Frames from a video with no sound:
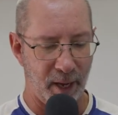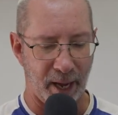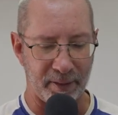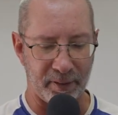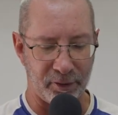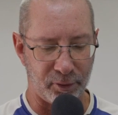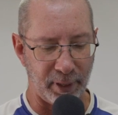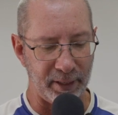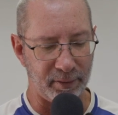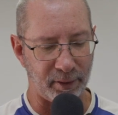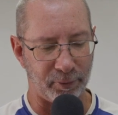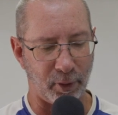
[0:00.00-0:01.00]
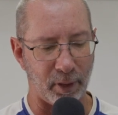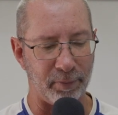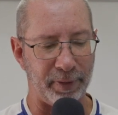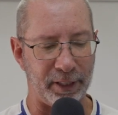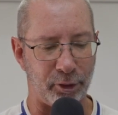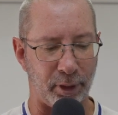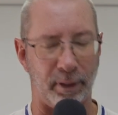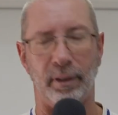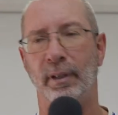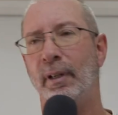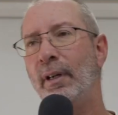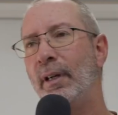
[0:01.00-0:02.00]
and the strength of conviction
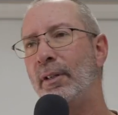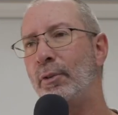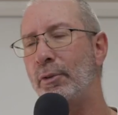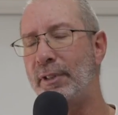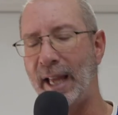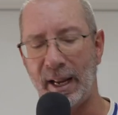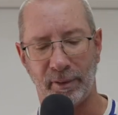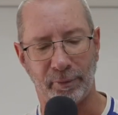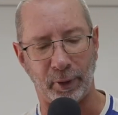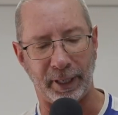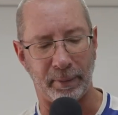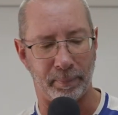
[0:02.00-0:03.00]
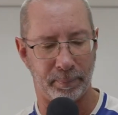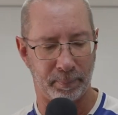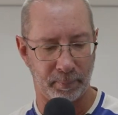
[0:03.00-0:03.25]
to stand for him.